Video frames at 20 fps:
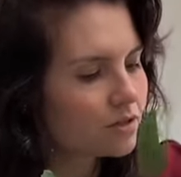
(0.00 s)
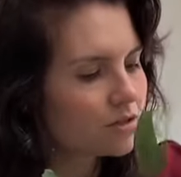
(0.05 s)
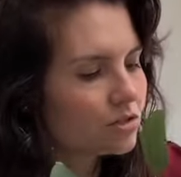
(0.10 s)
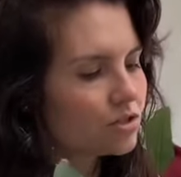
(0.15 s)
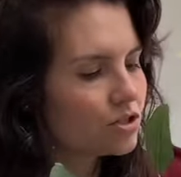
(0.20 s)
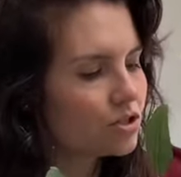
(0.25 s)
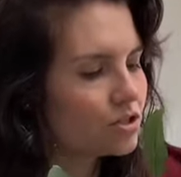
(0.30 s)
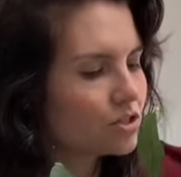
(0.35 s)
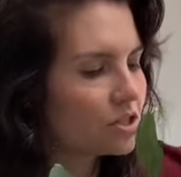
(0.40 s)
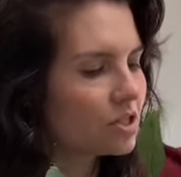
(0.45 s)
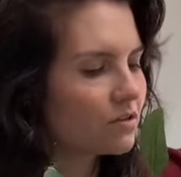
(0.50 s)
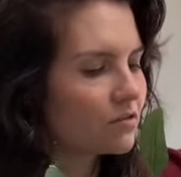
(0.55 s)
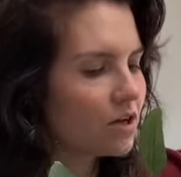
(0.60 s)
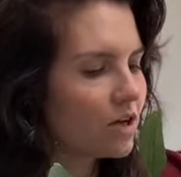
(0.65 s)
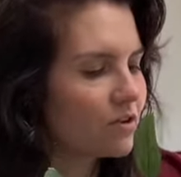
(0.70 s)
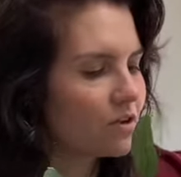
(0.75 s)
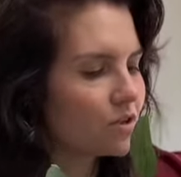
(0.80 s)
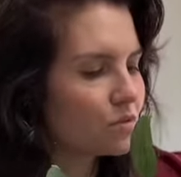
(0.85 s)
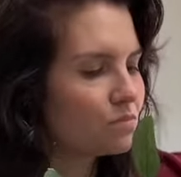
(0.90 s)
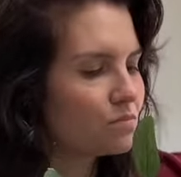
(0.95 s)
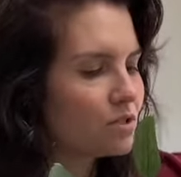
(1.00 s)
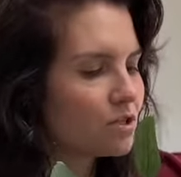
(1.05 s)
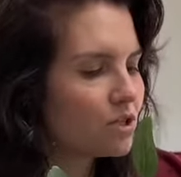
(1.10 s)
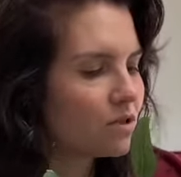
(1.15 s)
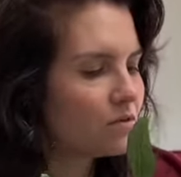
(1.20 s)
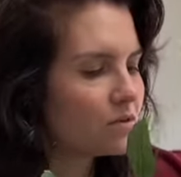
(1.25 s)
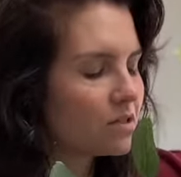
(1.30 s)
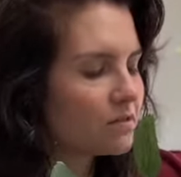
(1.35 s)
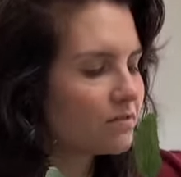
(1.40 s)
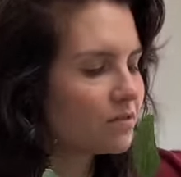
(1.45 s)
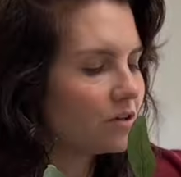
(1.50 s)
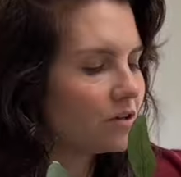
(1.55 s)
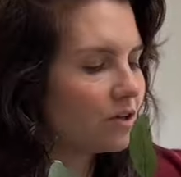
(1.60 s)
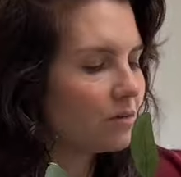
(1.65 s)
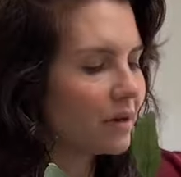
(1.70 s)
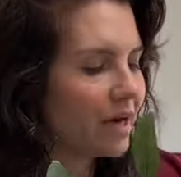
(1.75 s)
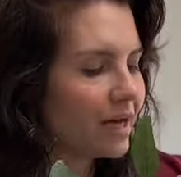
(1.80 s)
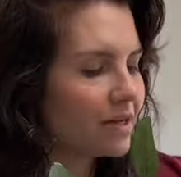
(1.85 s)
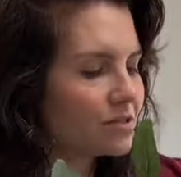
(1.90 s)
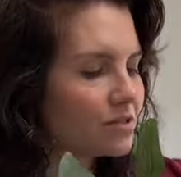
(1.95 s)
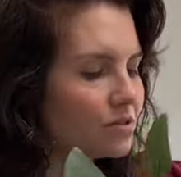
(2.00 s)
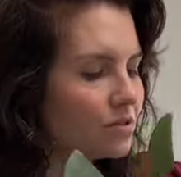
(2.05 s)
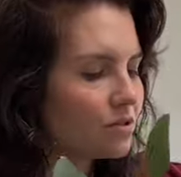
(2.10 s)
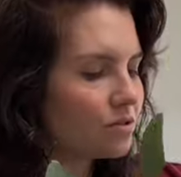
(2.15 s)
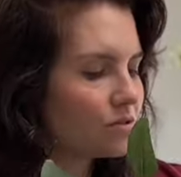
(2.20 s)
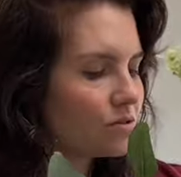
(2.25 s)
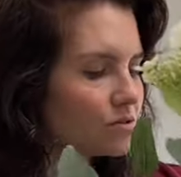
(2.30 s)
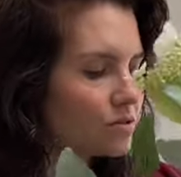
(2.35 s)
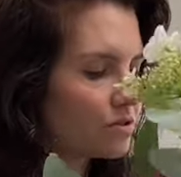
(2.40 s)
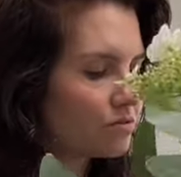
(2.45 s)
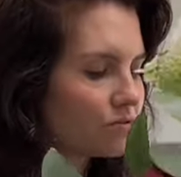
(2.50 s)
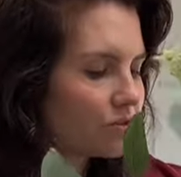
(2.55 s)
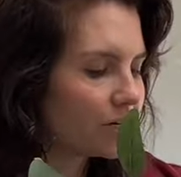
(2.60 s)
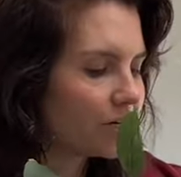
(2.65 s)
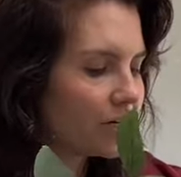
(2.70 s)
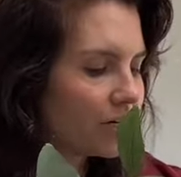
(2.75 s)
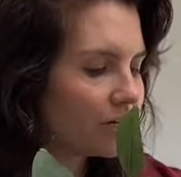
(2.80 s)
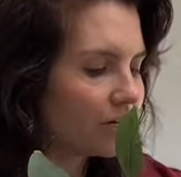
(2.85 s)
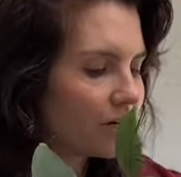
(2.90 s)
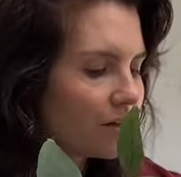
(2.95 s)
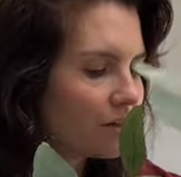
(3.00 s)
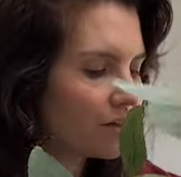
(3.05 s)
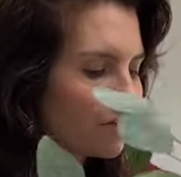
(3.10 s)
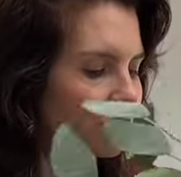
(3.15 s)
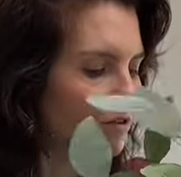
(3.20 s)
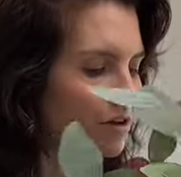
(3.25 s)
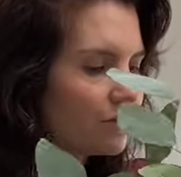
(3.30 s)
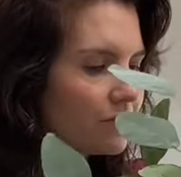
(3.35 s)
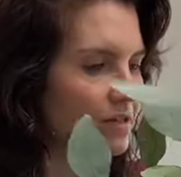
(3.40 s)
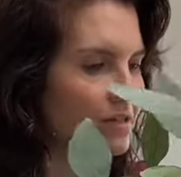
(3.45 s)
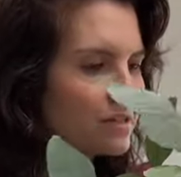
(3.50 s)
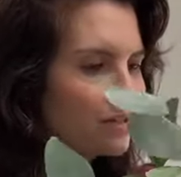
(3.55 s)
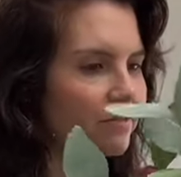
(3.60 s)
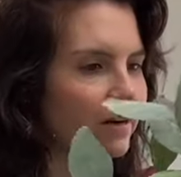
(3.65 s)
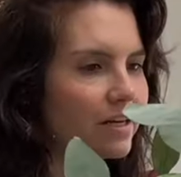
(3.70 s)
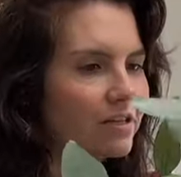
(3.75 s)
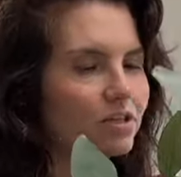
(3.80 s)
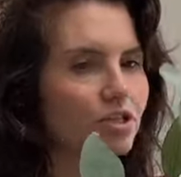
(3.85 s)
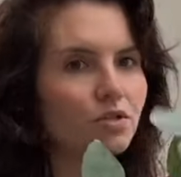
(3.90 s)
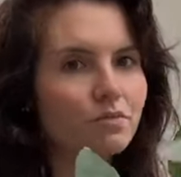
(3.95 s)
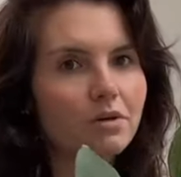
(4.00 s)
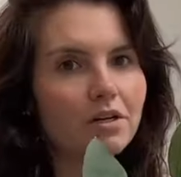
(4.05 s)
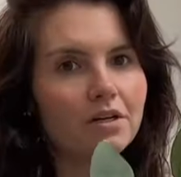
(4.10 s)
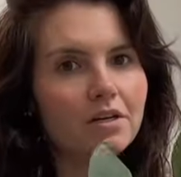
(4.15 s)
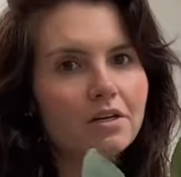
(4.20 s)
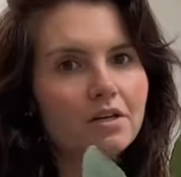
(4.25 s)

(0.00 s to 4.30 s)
just so you've got those beautiful petals running through this arrangement.